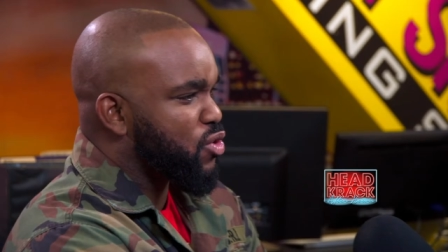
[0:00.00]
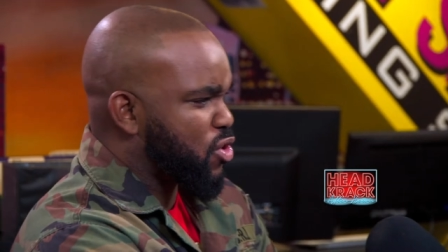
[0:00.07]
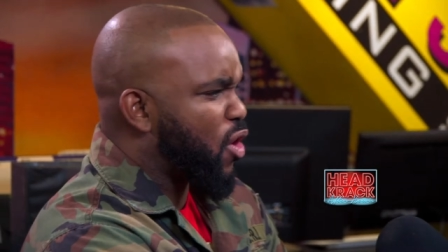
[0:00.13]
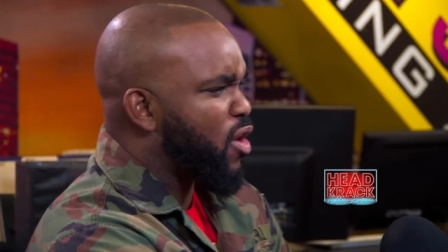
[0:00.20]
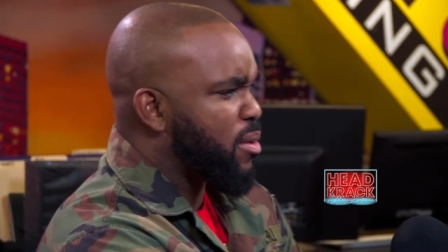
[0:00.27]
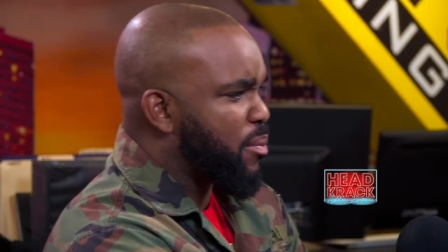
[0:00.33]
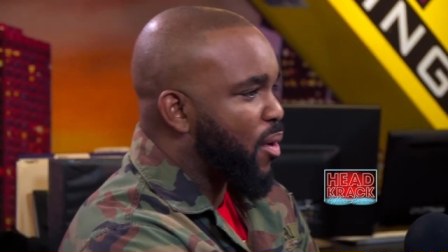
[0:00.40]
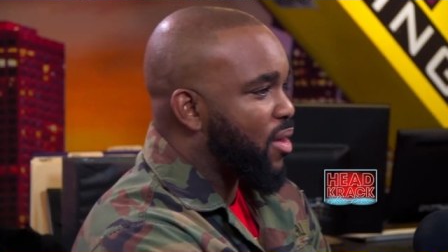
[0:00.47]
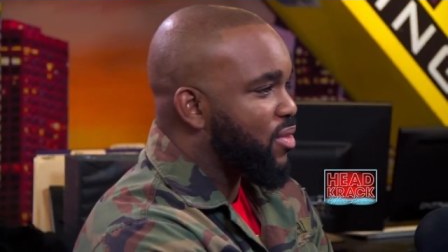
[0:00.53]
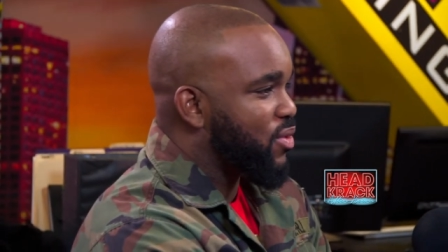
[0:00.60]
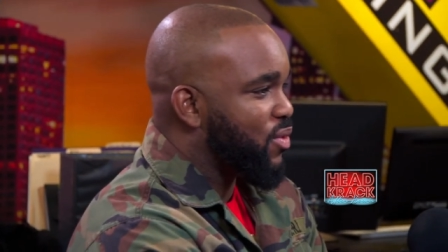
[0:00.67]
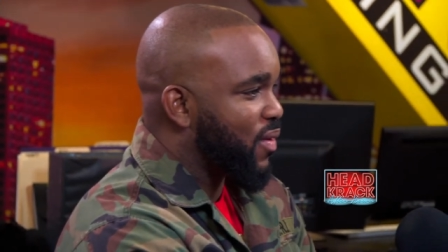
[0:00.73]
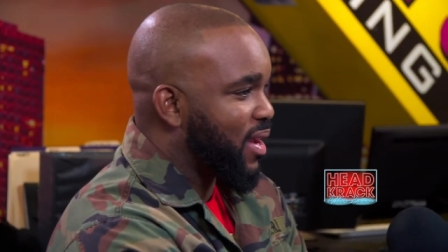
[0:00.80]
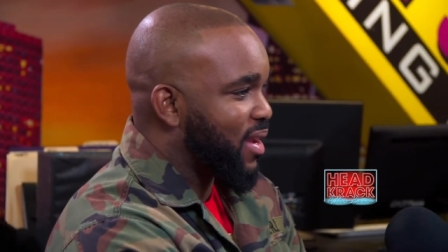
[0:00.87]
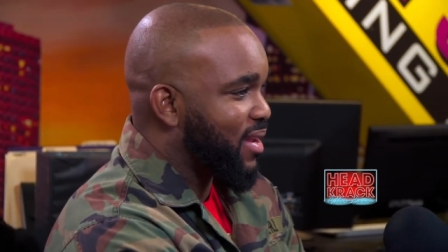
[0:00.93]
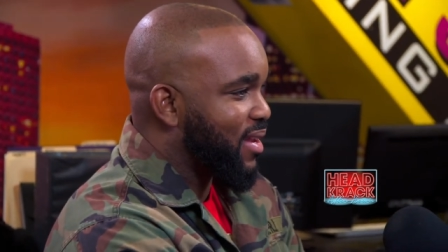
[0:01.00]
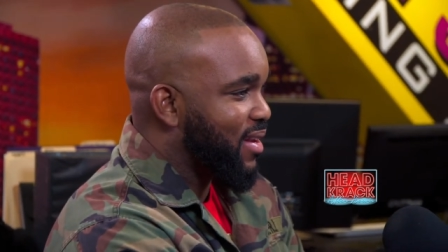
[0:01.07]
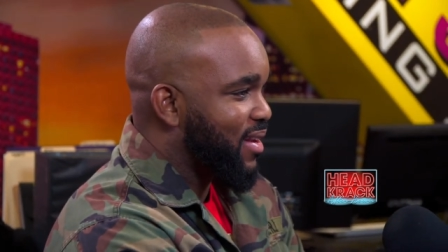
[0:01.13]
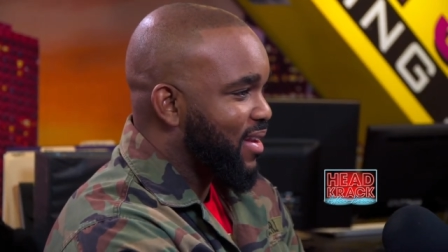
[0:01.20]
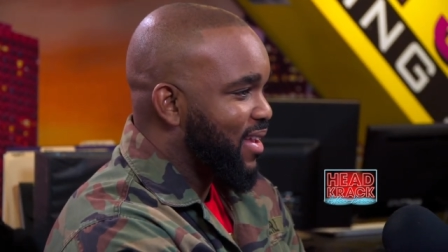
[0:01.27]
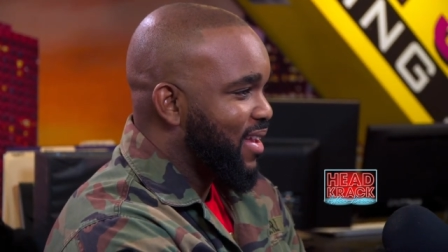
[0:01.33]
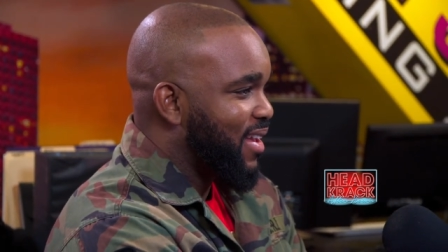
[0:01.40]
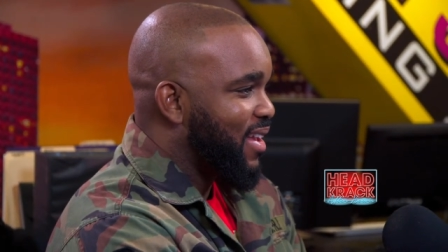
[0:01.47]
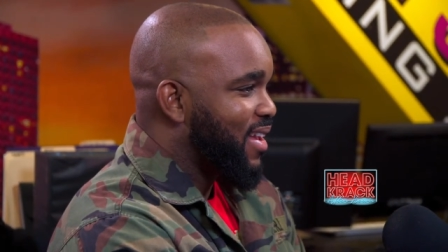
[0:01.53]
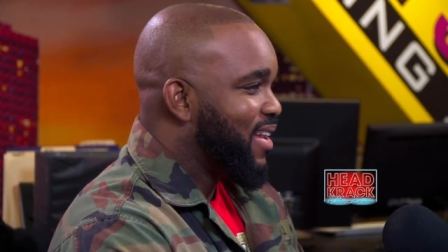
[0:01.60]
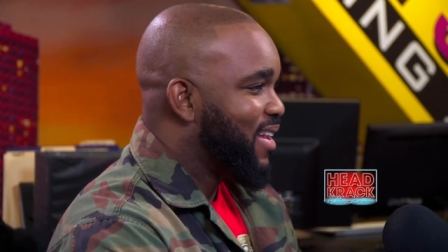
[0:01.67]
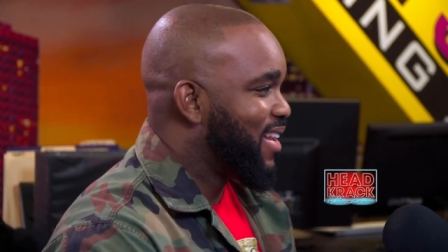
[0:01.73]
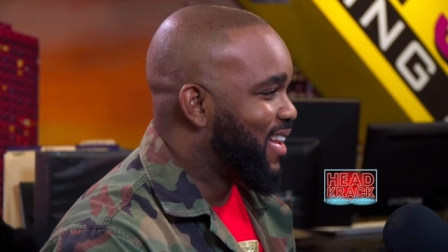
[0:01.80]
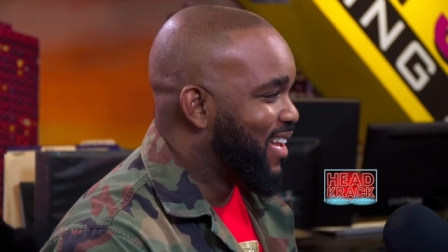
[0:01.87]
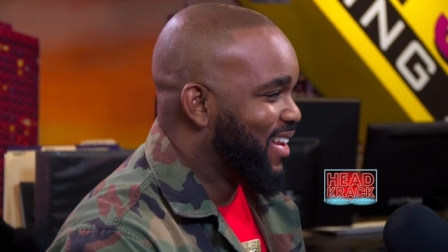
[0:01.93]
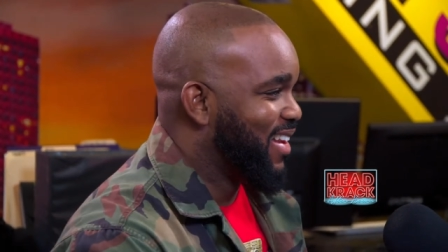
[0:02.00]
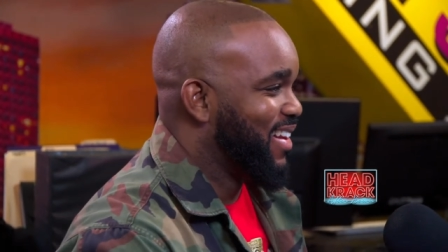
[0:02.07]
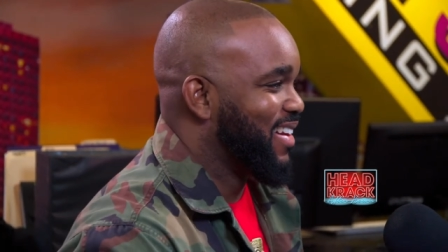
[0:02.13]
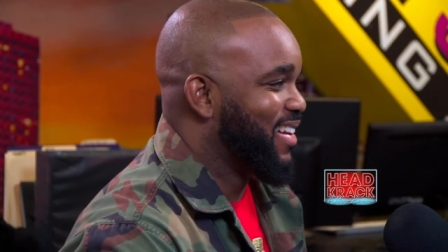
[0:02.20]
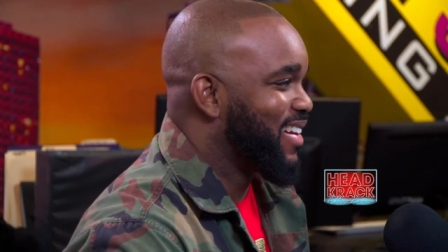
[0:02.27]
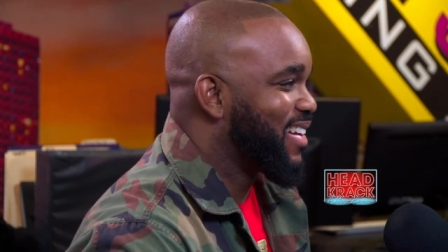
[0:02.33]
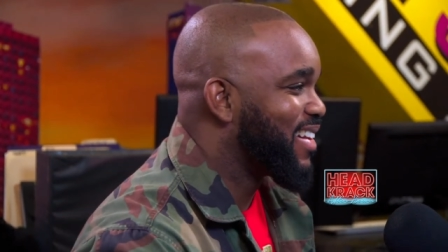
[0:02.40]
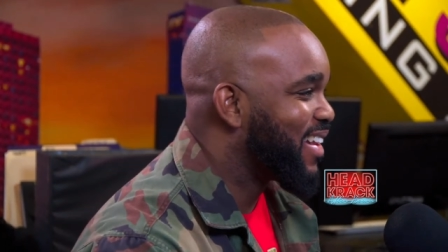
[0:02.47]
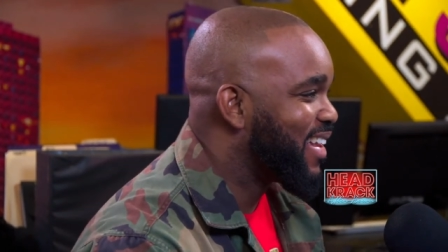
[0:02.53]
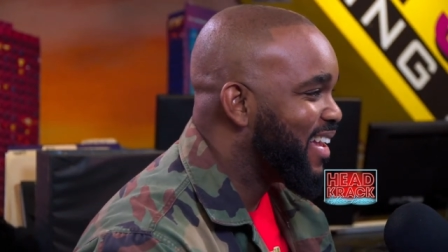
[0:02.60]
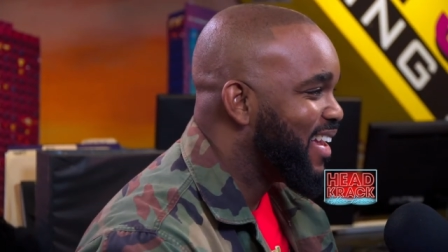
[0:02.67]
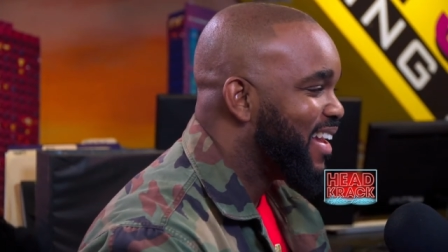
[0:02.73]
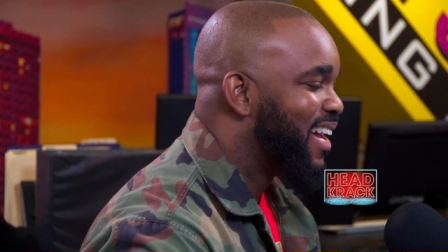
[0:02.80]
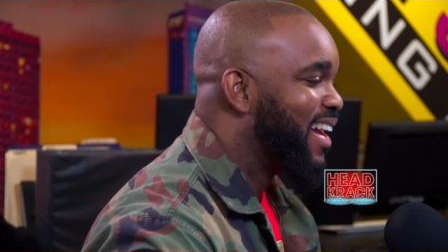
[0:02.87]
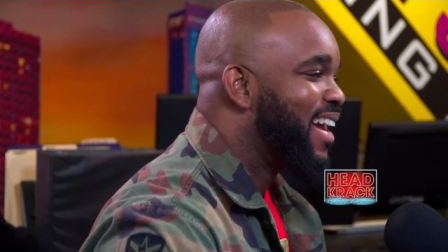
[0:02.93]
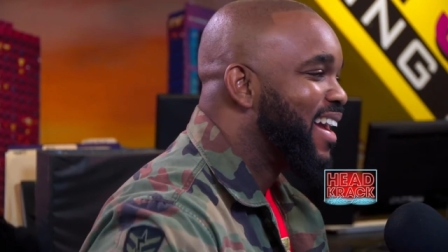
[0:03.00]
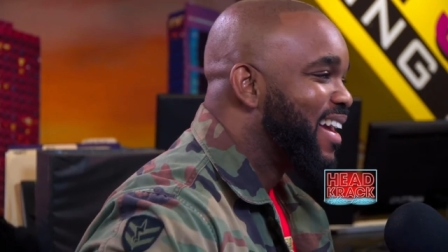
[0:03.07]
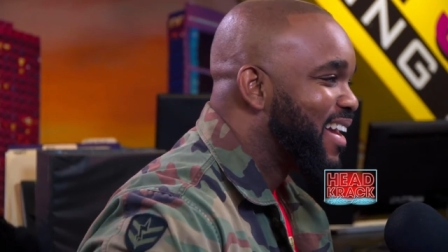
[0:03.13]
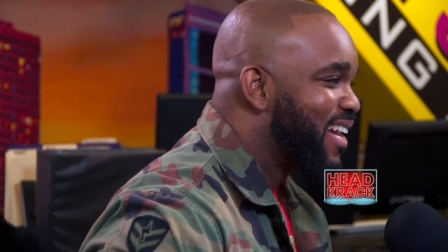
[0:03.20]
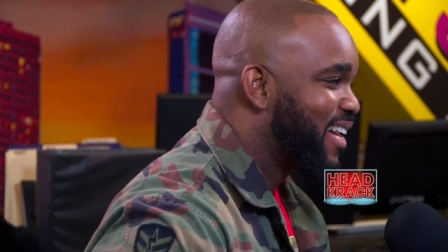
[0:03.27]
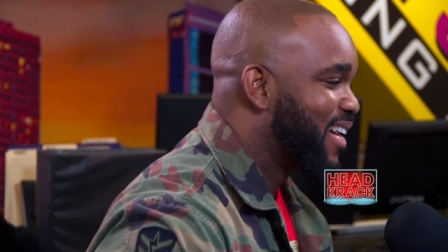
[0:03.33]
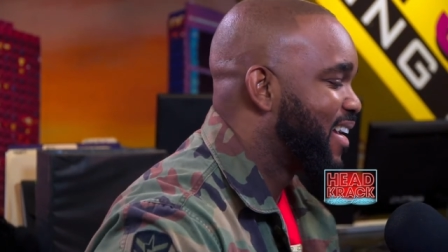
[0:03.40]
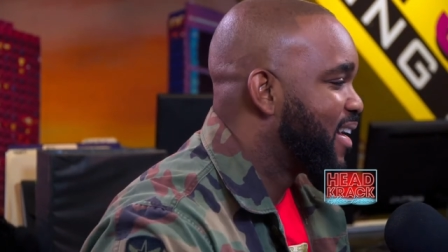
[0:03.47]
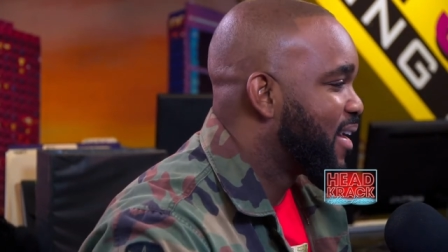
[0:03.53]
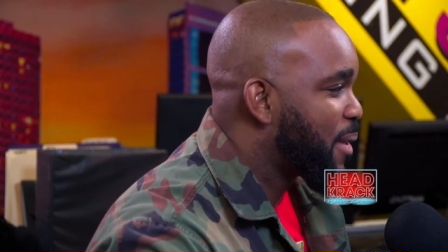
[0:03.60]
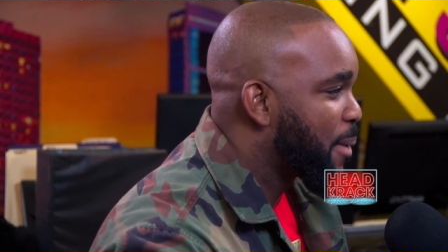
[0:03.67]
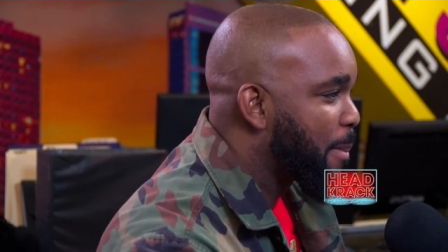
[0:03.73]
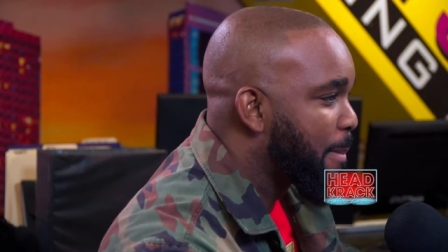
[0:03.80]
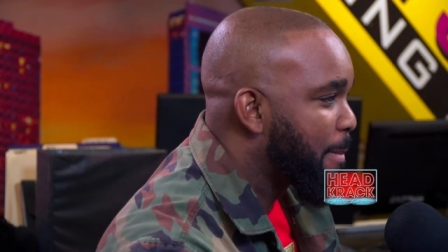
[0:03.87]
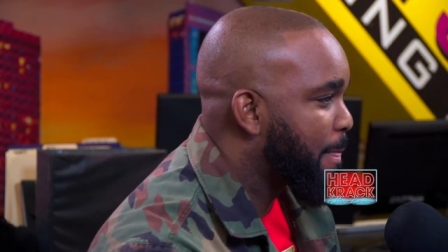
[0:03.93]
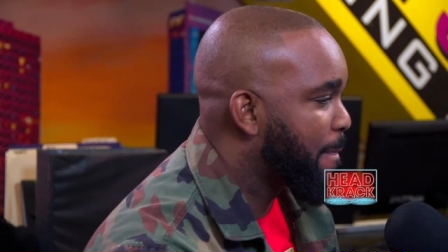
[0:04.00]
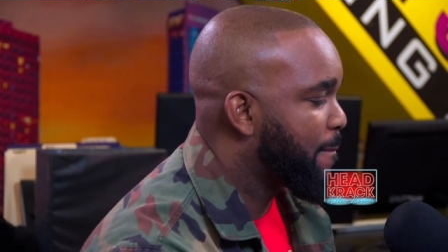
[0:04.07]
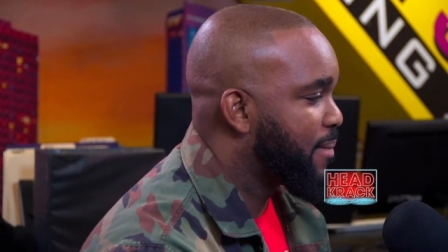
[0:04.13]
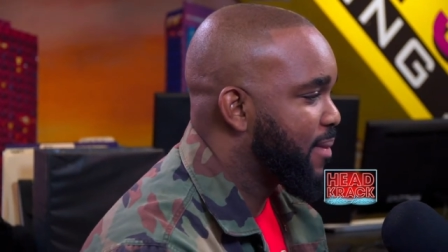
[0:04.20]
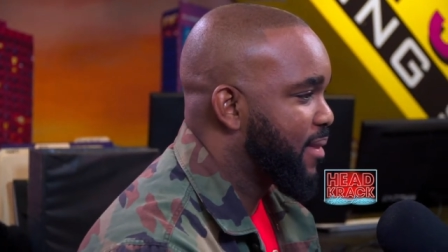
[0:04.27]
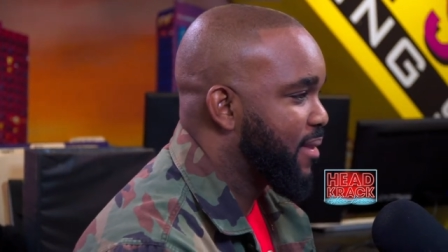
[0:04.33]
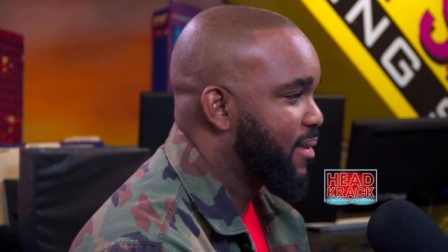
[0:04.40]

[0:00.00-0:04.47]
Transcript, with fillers: so yeah. Sorry to Bother You, right? Yeah, yeah, I, I, I did, man. He actually held that that